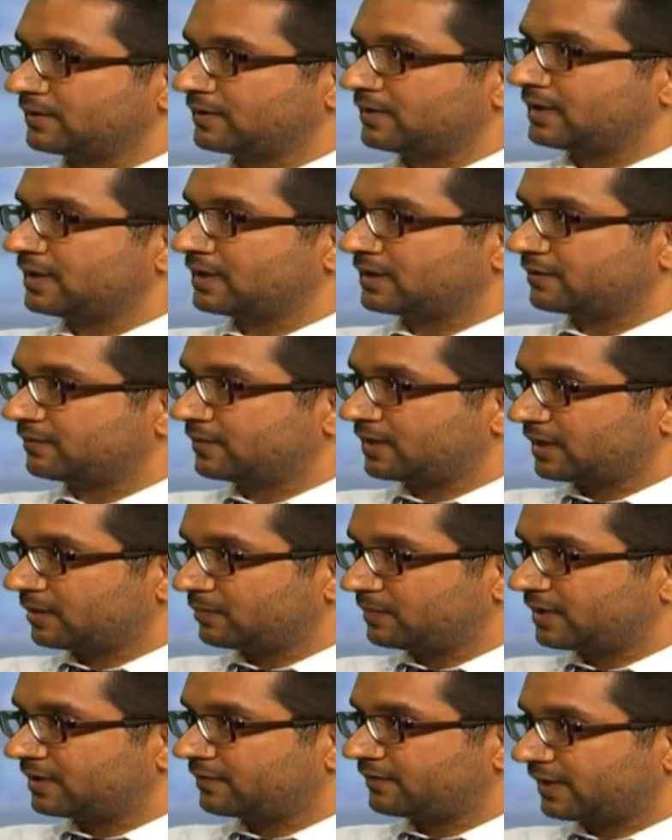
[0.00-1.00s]
she gets a
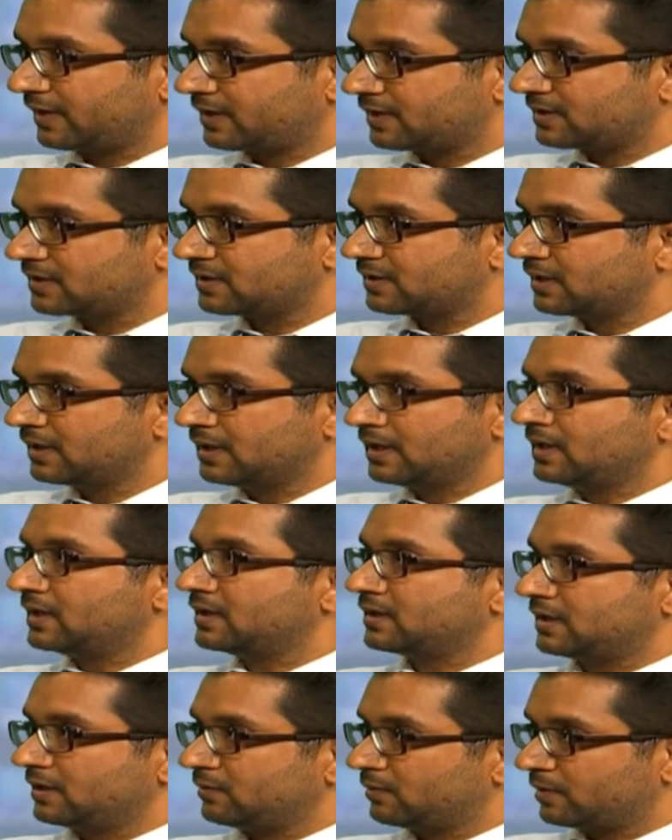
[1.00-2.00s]
vertebral fracture,
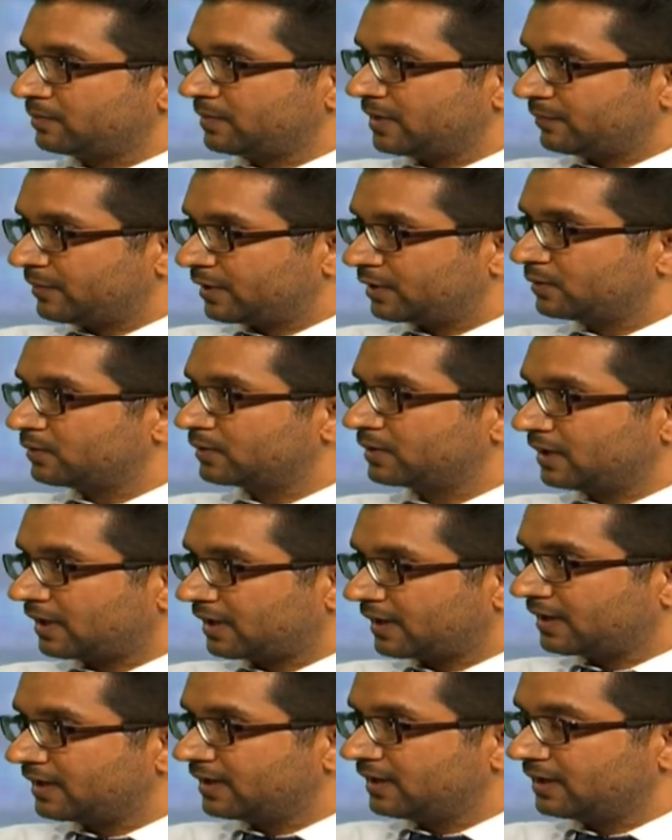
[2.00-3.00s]
she won't be able to do
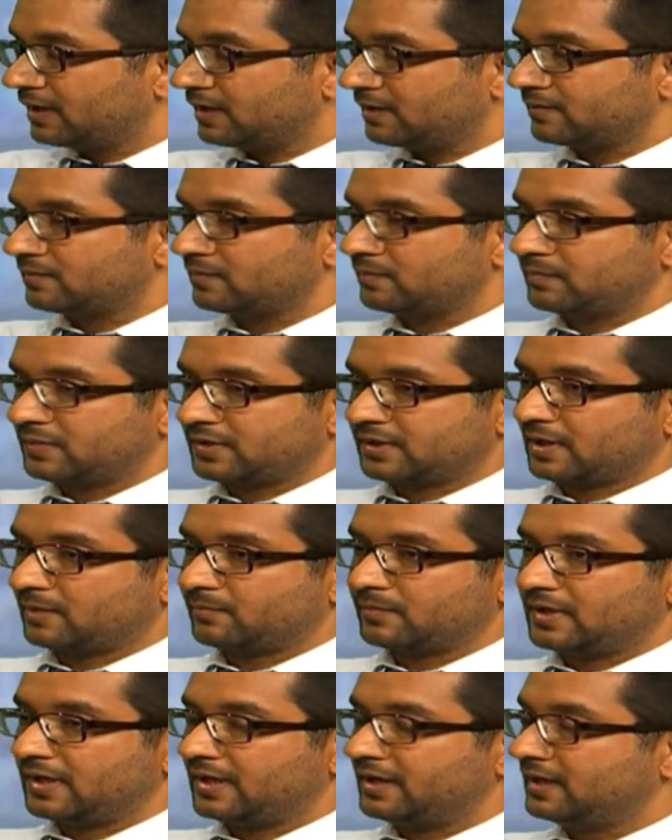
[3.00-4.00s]
gardening
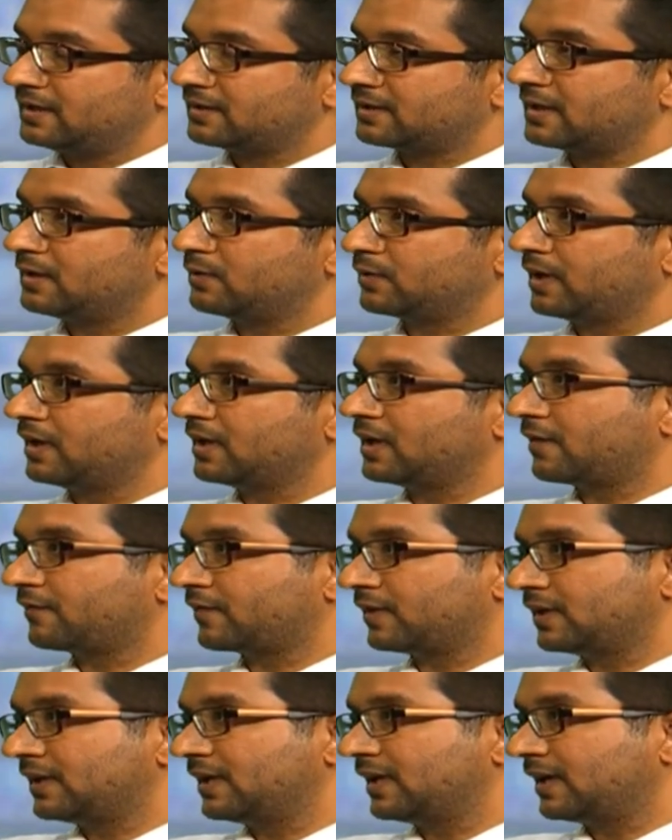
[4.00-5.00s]
some ladies are looking
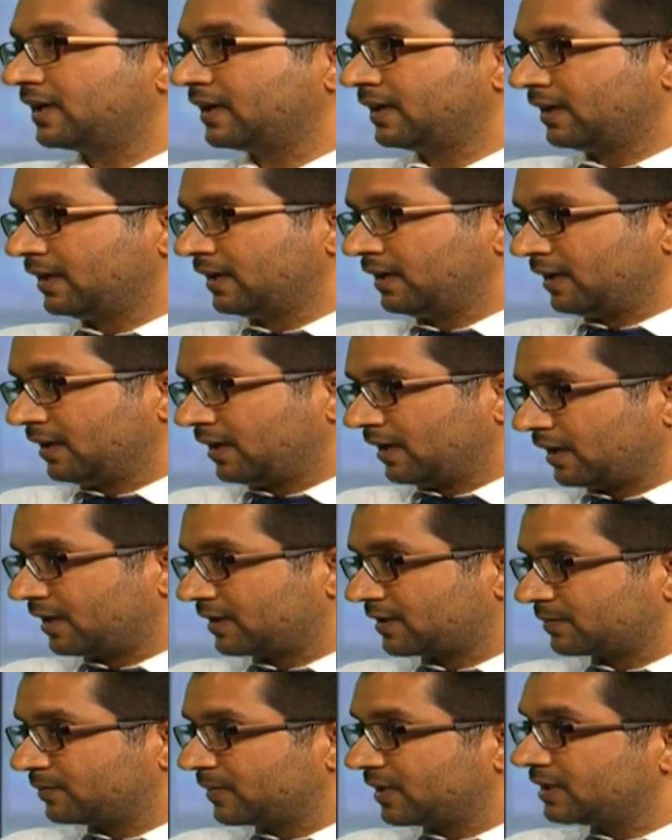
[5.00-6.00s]
after their
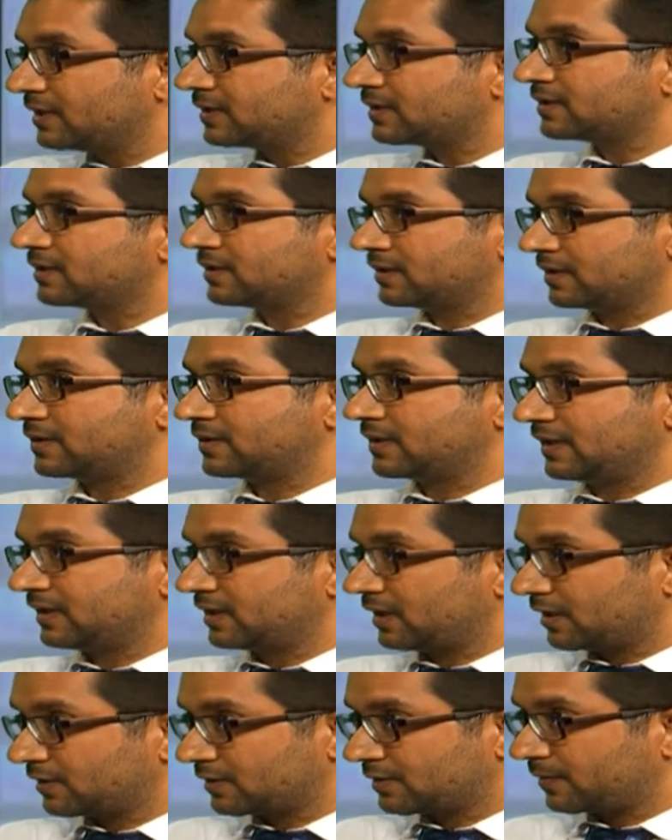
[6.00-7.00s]
husbands,
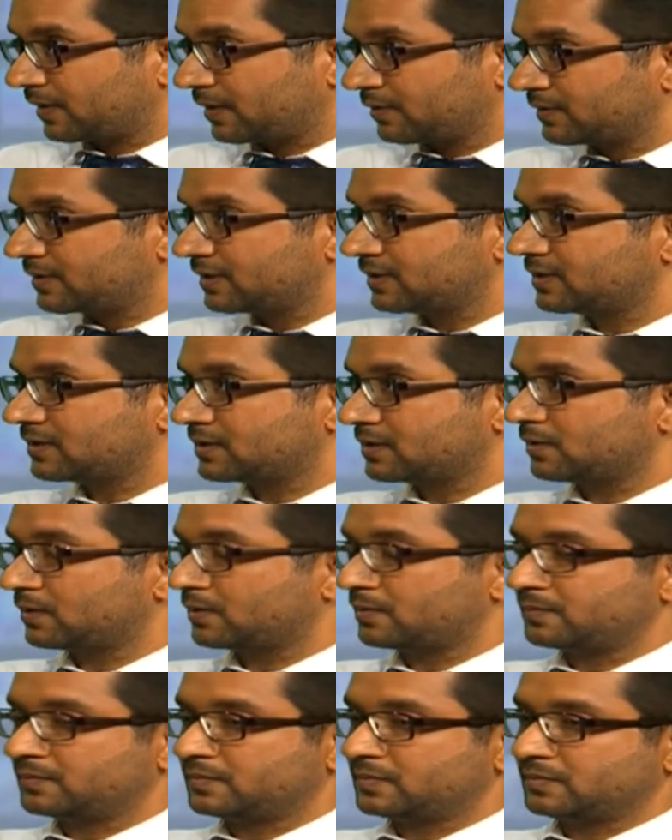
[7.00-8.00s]
sick spouses,
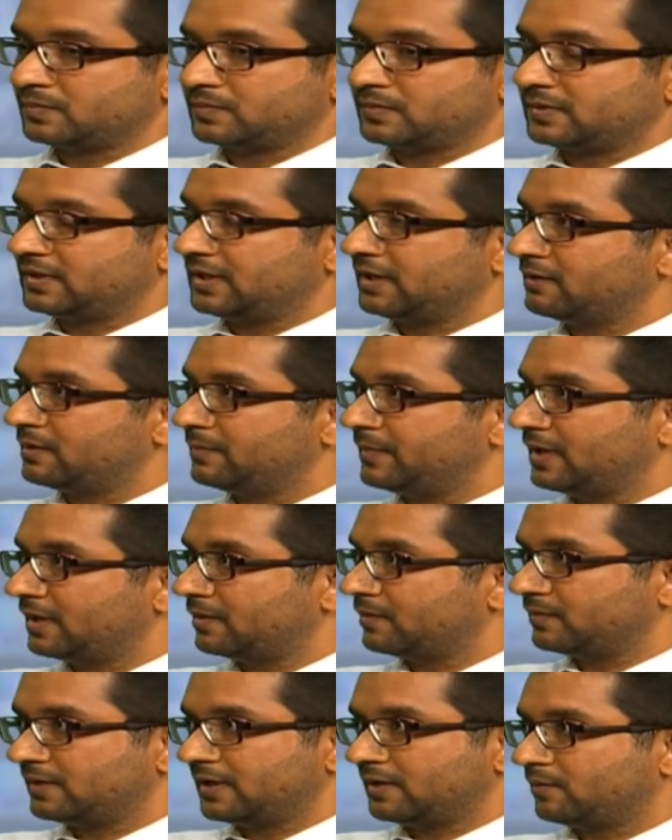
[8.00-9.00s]
so they
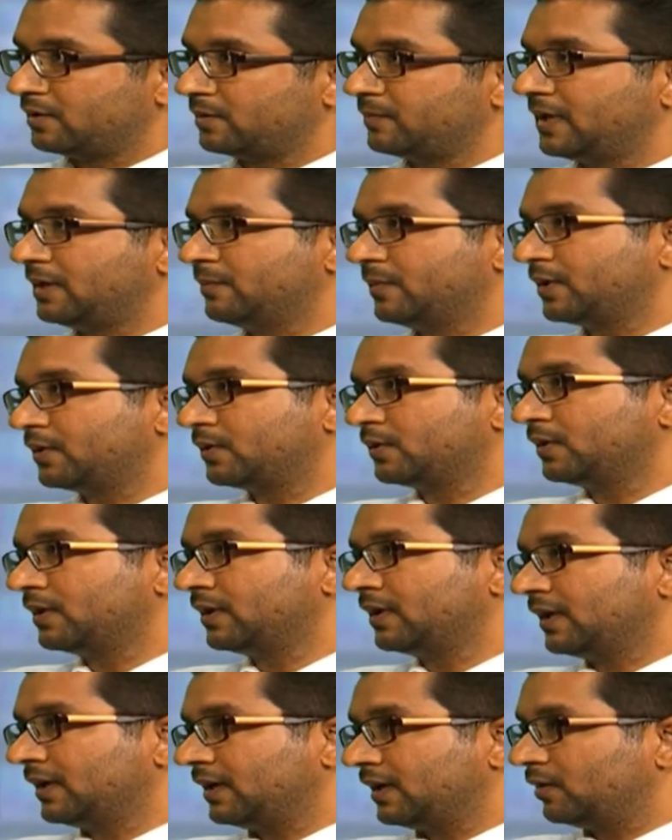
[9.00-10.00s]
won't be able to
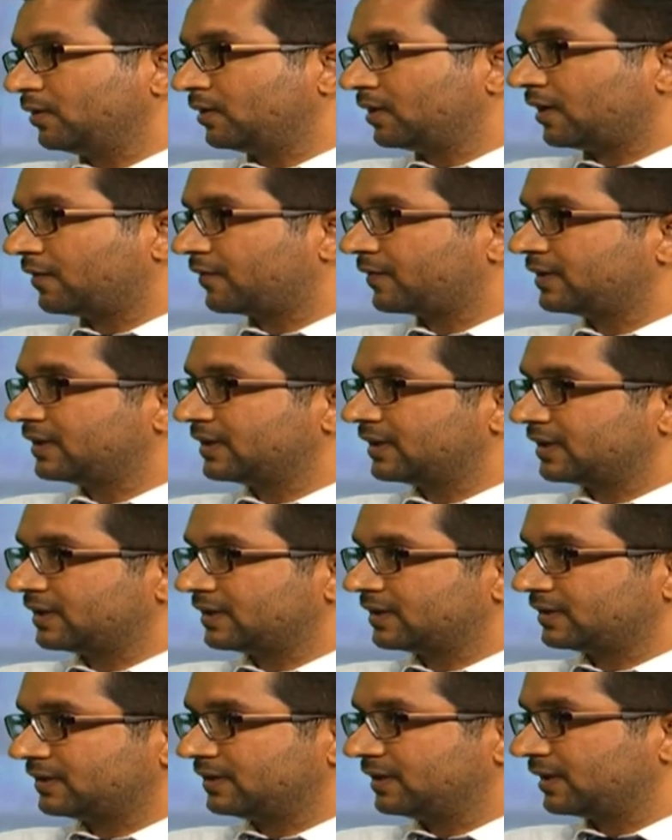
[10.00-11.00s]
look
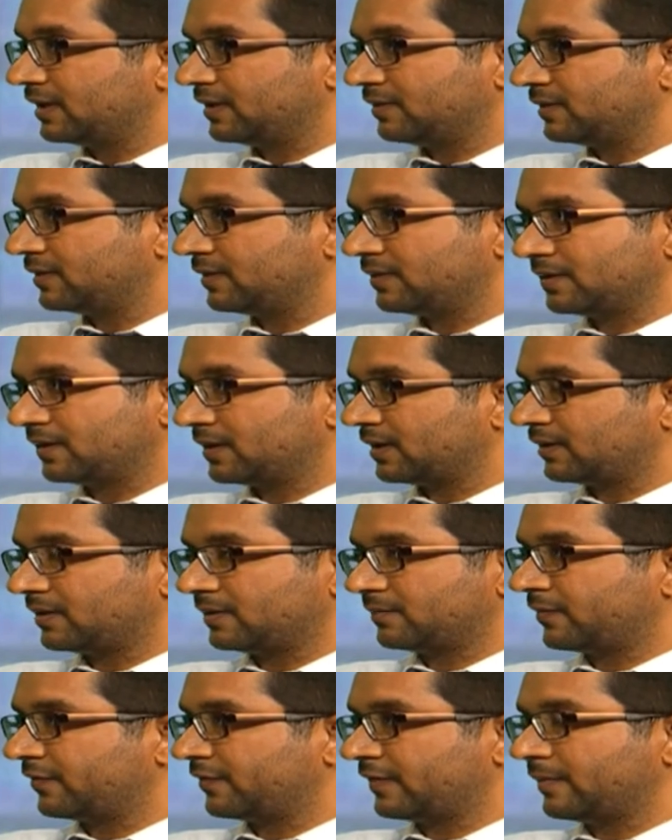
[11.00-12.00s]
after the
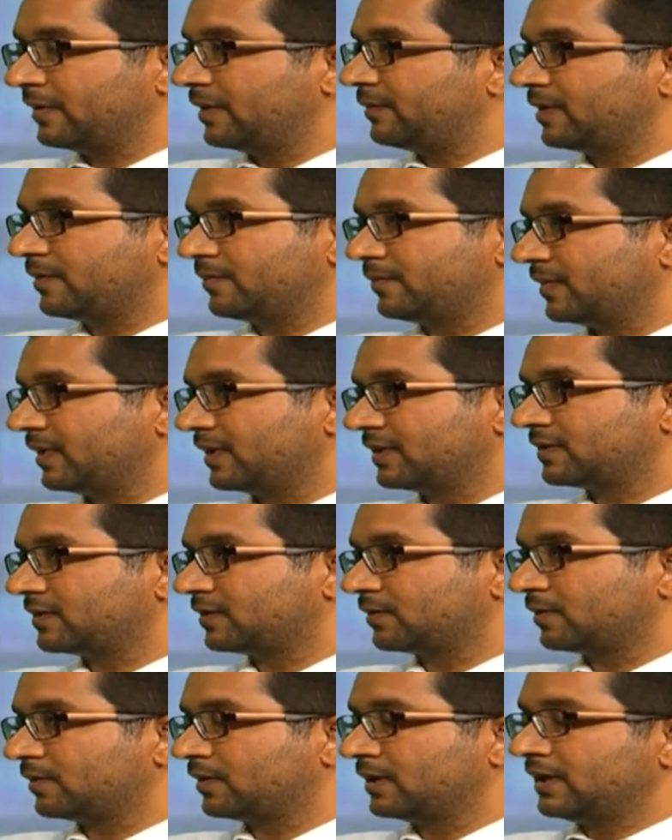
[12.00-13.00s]
family members.
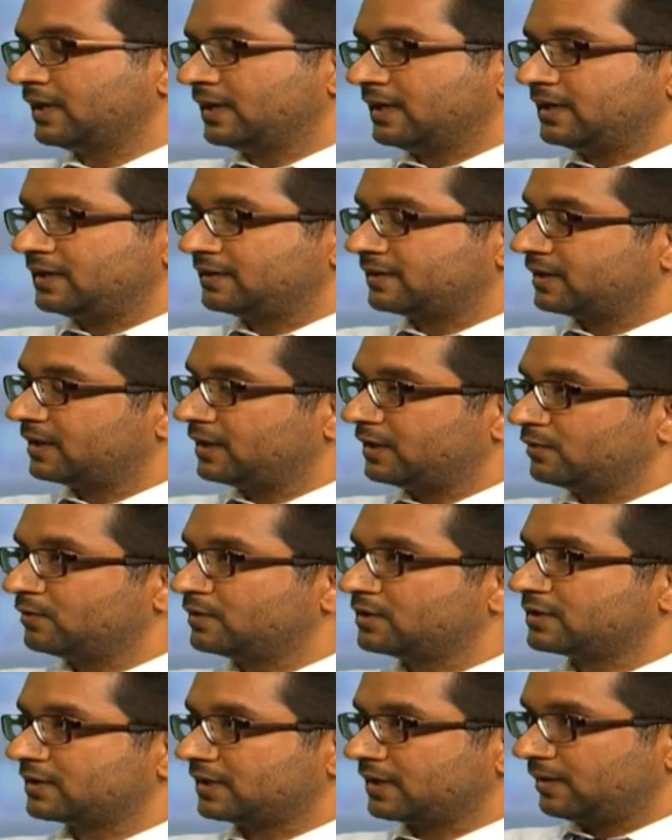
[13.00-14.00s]
So it's a
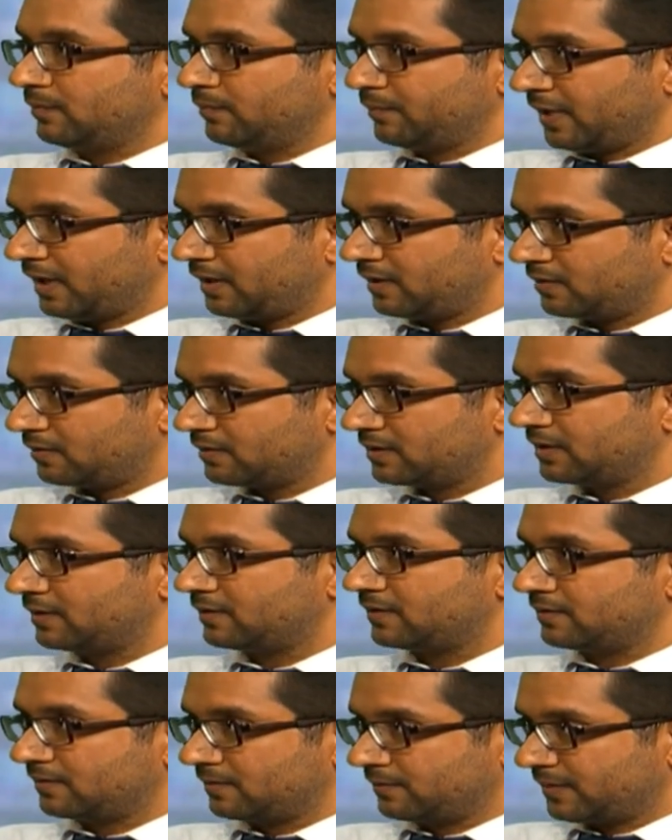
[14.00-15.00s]
huge impact on
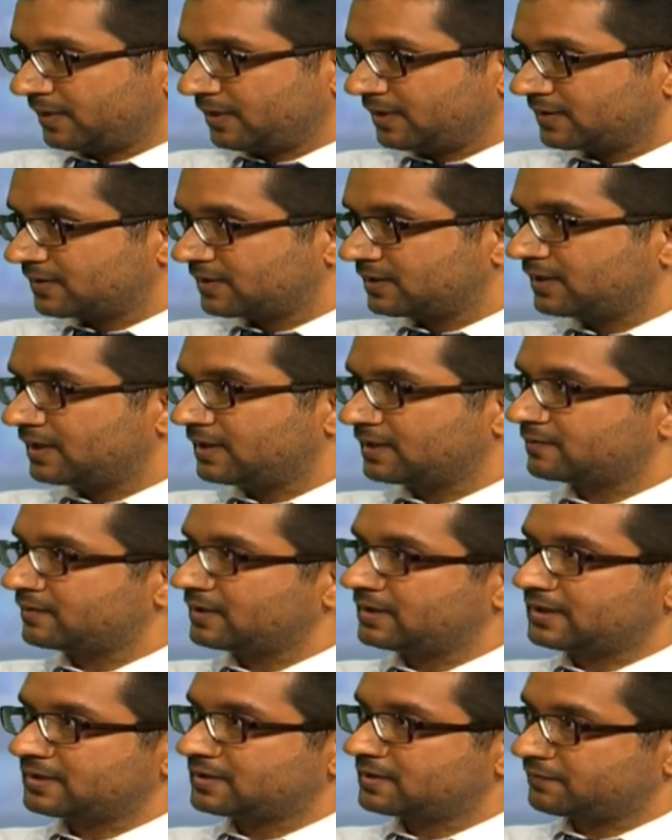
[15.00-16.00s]
the person as
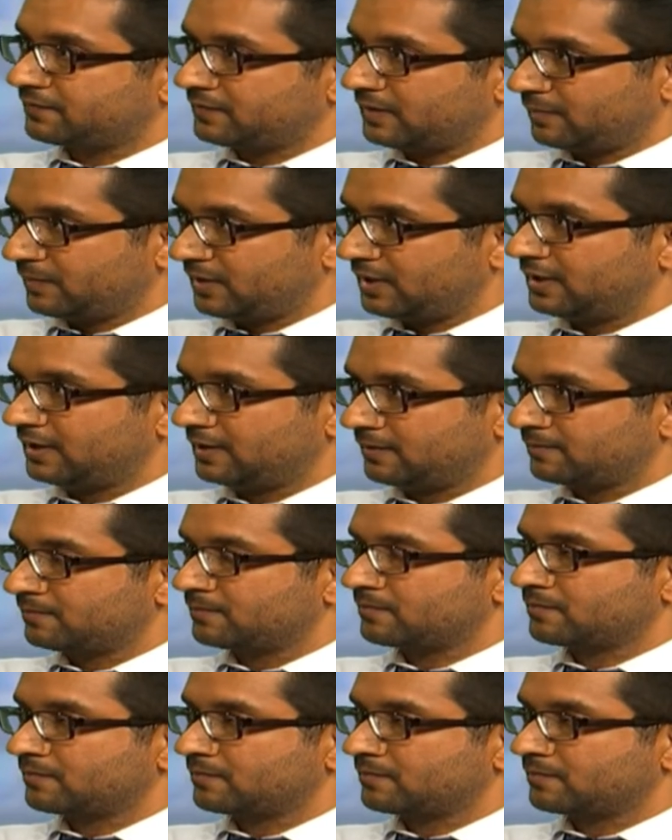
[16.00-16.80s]
well as the family.